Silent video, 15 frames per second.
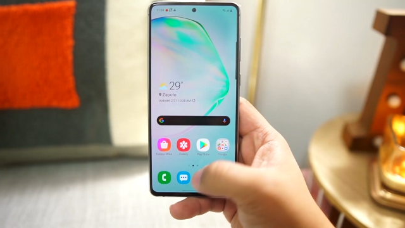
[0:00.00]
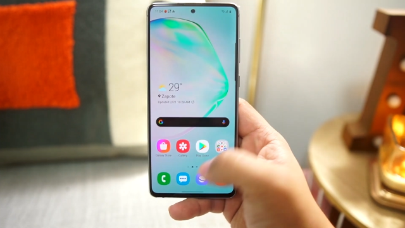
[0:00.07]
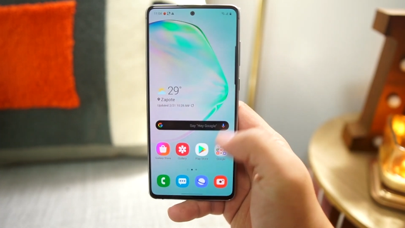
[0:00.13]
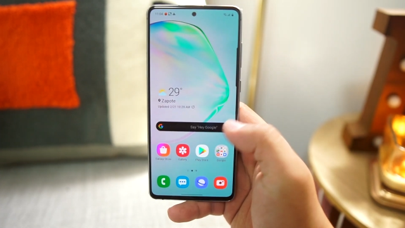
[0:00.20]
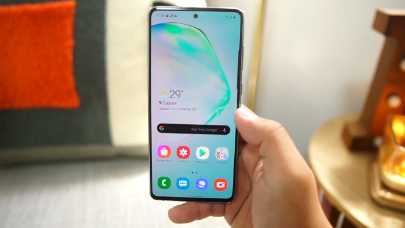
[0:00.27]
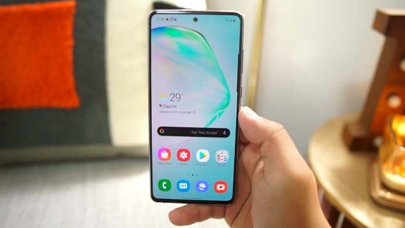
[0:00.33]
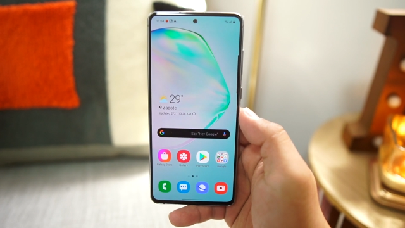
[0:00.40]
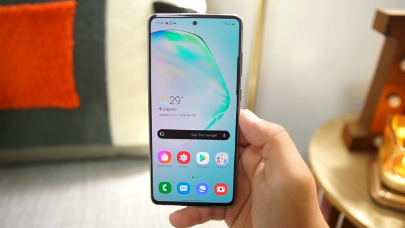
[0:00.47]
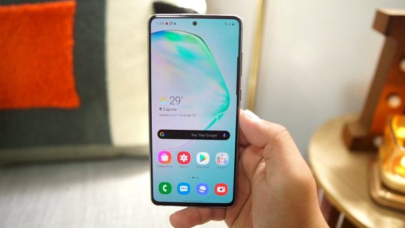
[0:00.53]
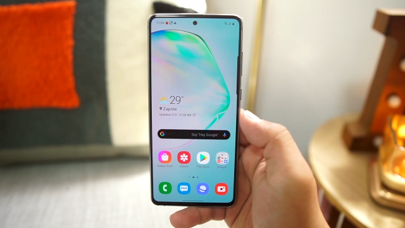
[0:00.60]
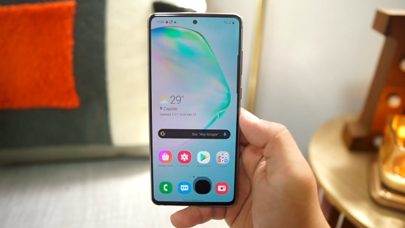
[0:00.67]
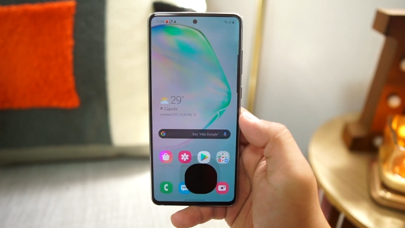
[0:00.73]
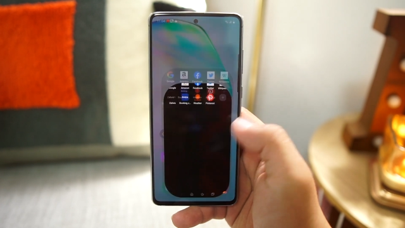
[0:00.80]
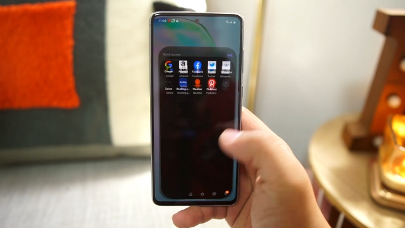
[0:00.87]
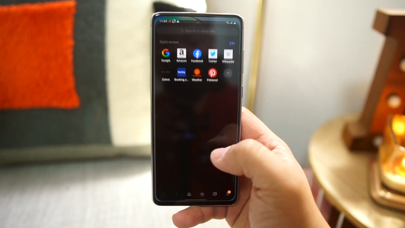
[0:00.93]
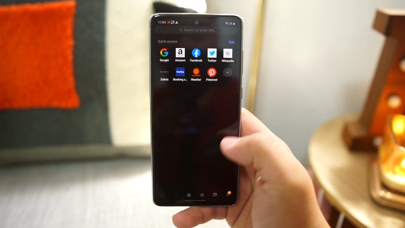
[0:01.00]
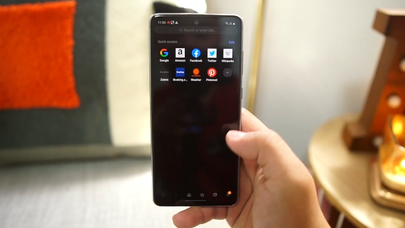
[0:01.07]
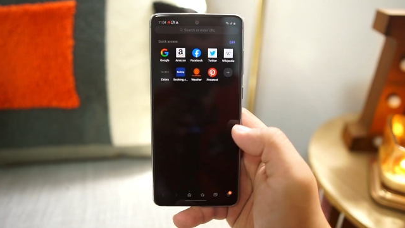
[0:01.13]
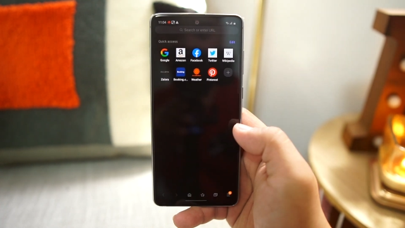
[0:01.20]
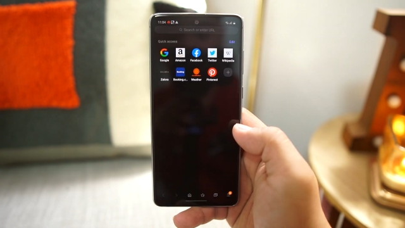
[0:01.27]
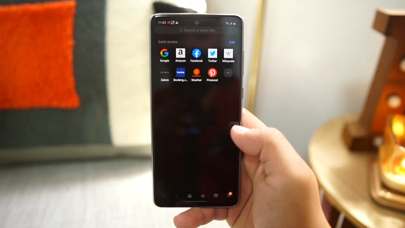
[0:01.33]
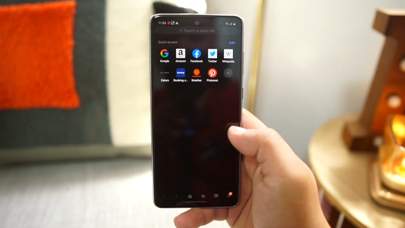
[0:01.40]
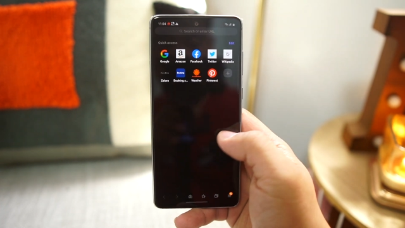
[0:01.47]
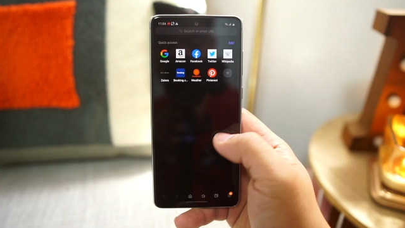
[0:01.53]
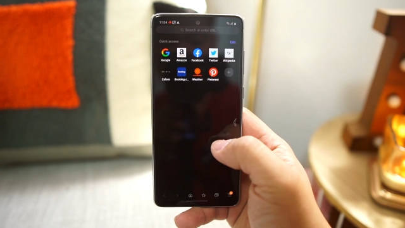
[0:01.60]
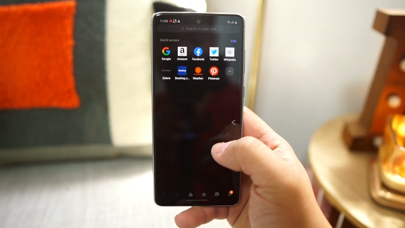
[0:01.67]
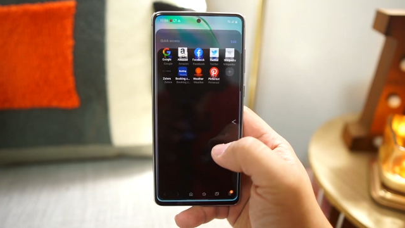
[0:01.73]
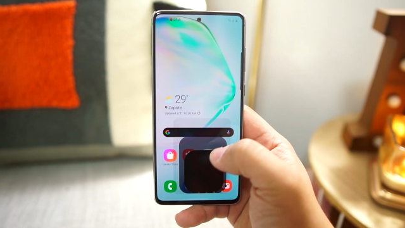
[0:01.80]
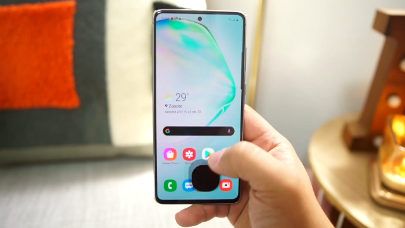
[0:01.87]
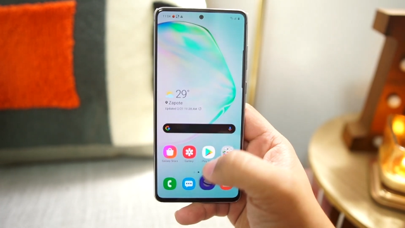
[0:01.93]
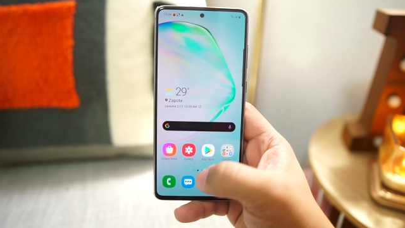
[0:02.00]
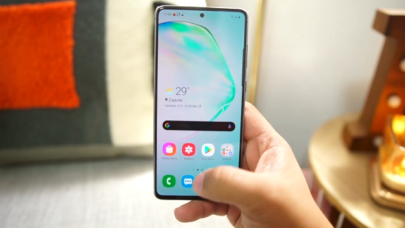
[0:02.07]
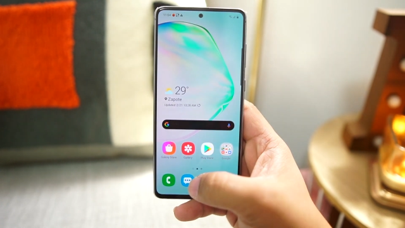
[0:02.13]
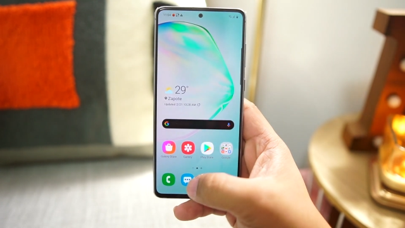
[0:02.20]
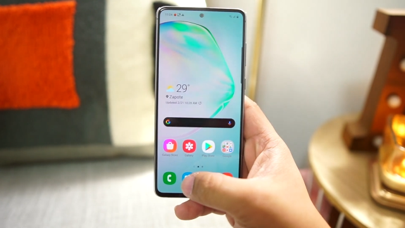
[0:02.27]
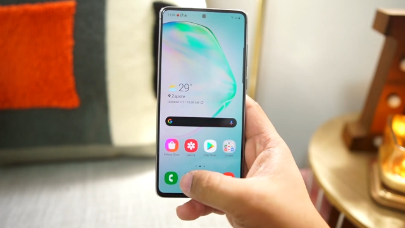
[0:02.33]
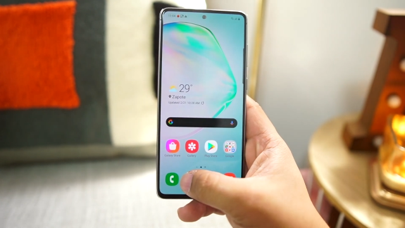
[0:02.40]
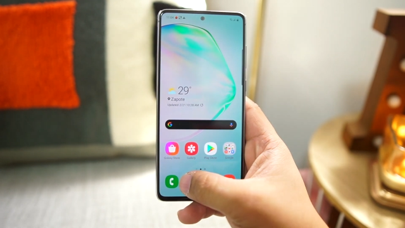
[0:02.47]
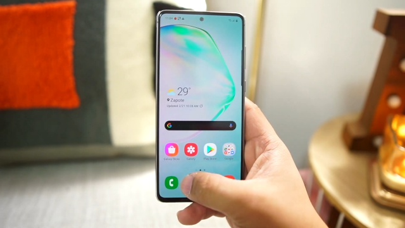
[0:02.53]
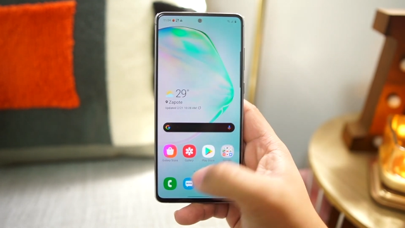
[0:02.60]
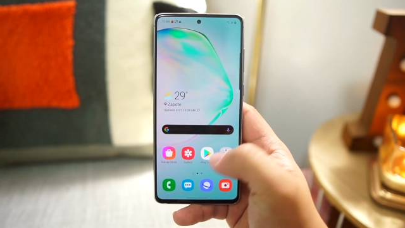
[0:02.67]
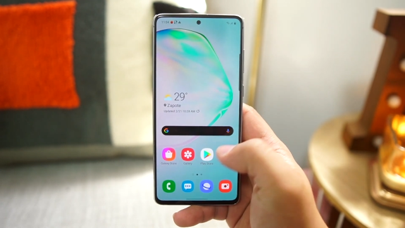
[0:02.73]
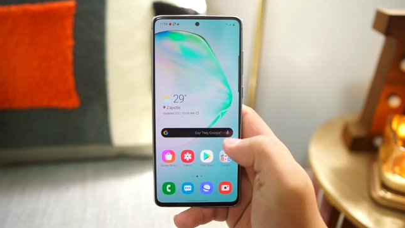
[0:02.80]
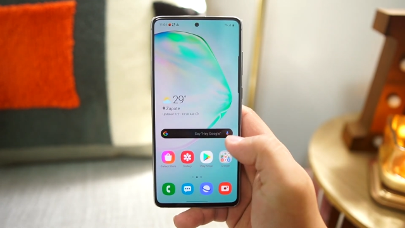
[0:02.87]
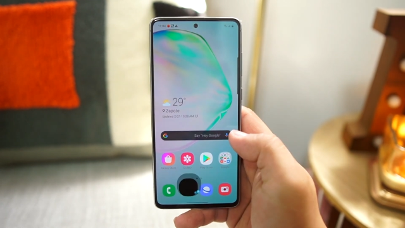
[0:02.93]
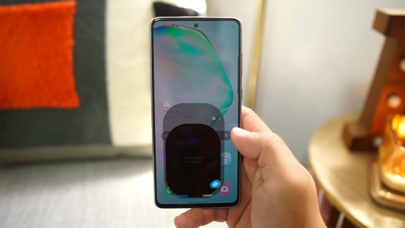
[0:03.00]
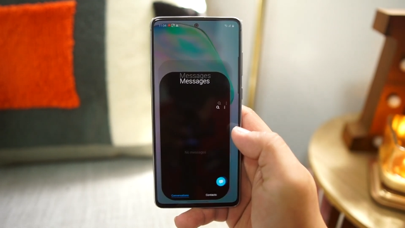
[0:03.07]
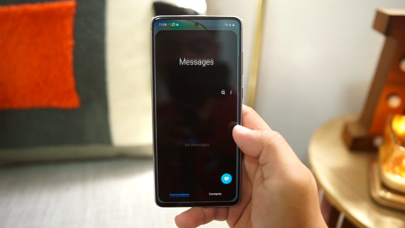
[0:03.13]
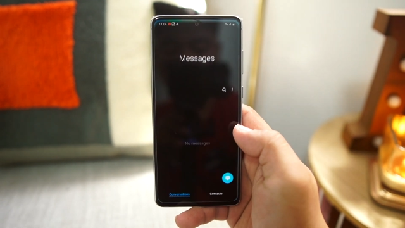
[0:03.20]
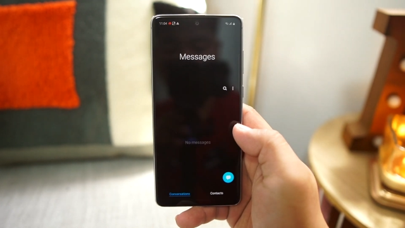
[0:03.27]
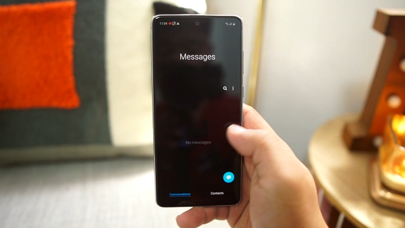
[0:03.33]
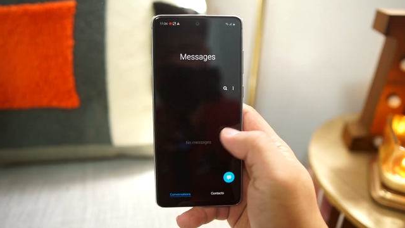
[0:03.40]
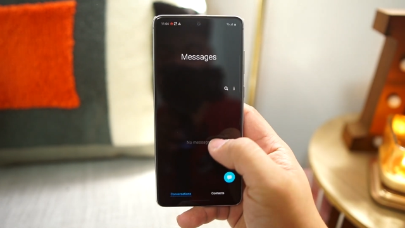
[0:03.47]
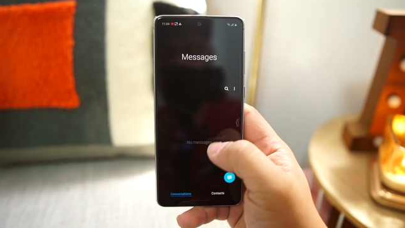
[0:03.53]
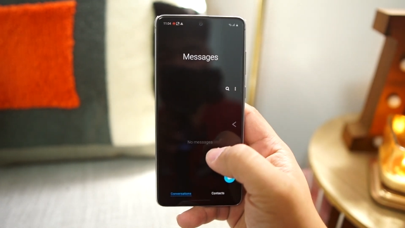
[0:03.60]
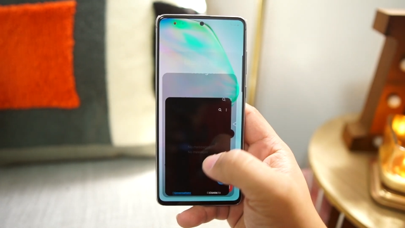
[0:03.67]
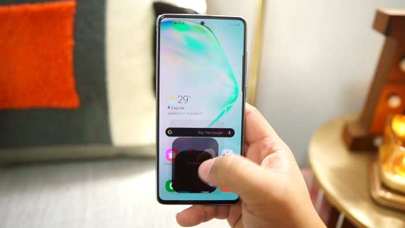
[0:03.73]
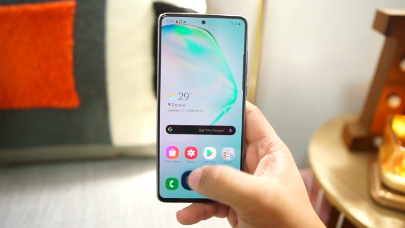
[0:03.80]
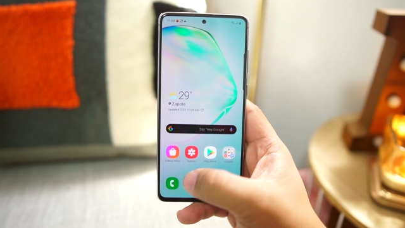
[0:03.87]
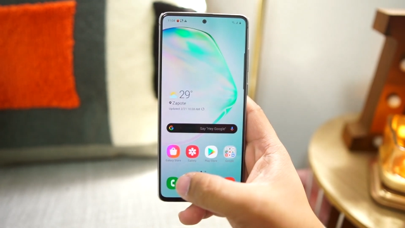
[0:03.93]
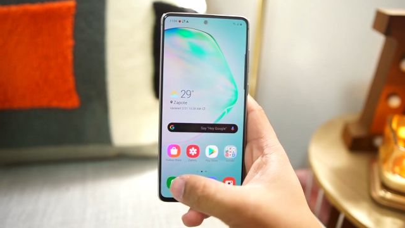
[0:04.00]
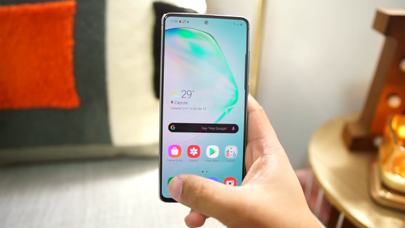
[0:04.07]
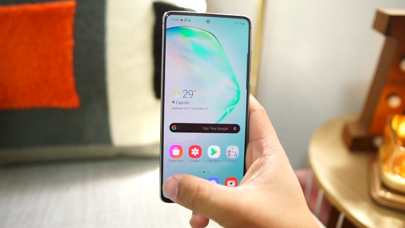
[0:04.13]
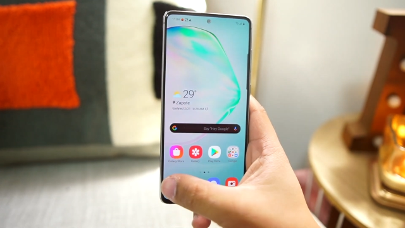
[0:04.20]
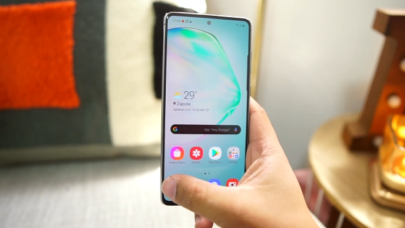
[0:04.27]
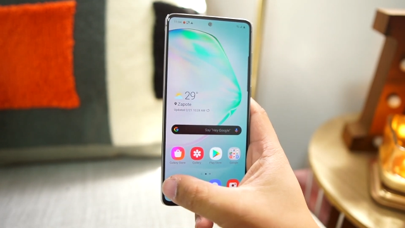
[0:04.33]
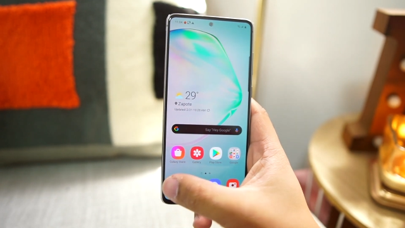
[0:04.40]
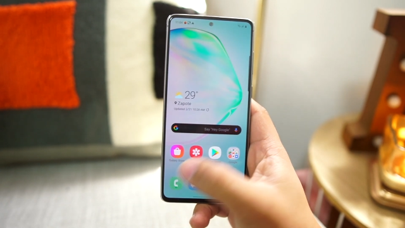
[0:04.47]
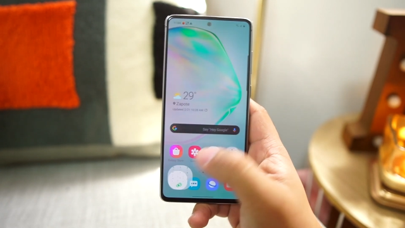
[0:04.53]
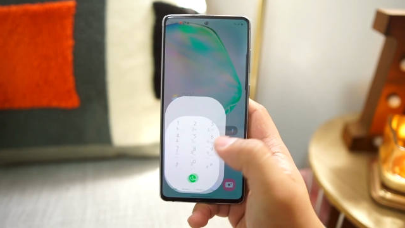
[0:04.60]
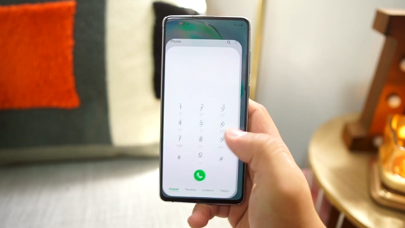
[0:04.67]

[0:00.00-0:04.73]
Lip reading: No face is visible, so there are no lips to read.